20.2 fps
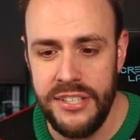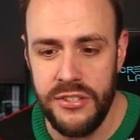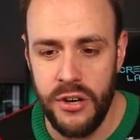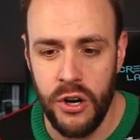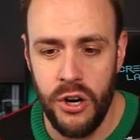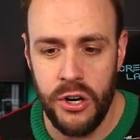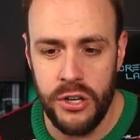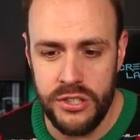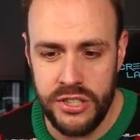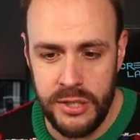
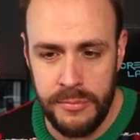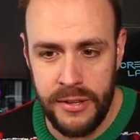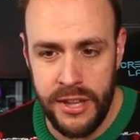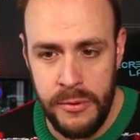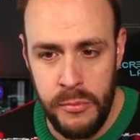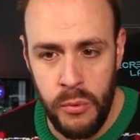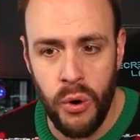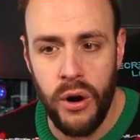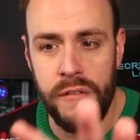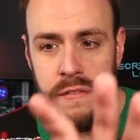are some of the
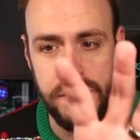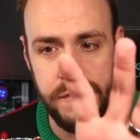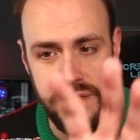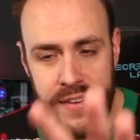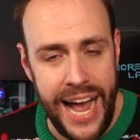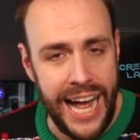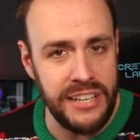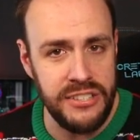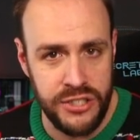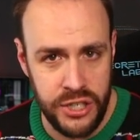more
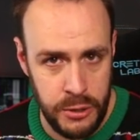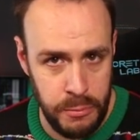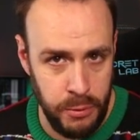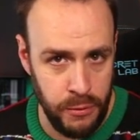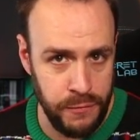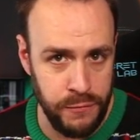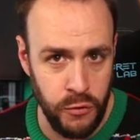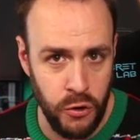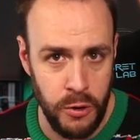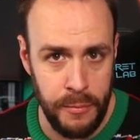faster
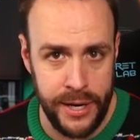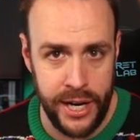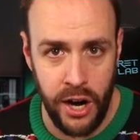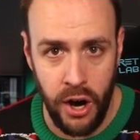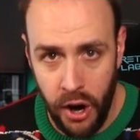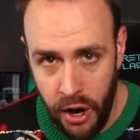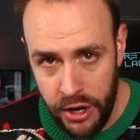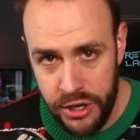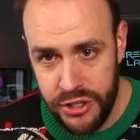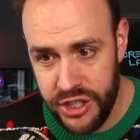performing
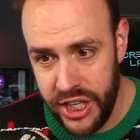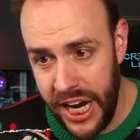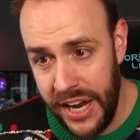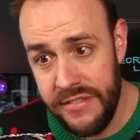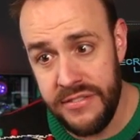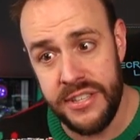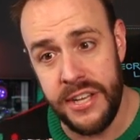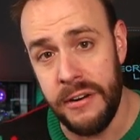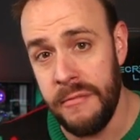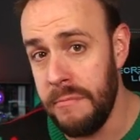hard
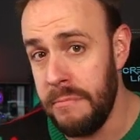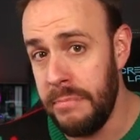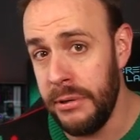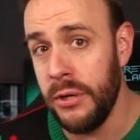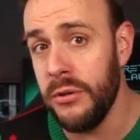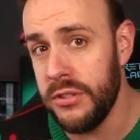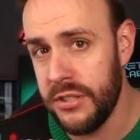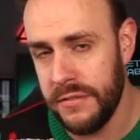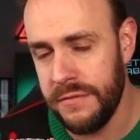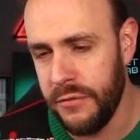drives. They're
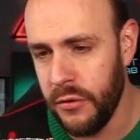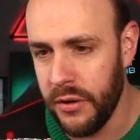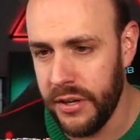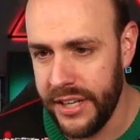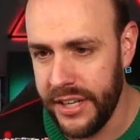built for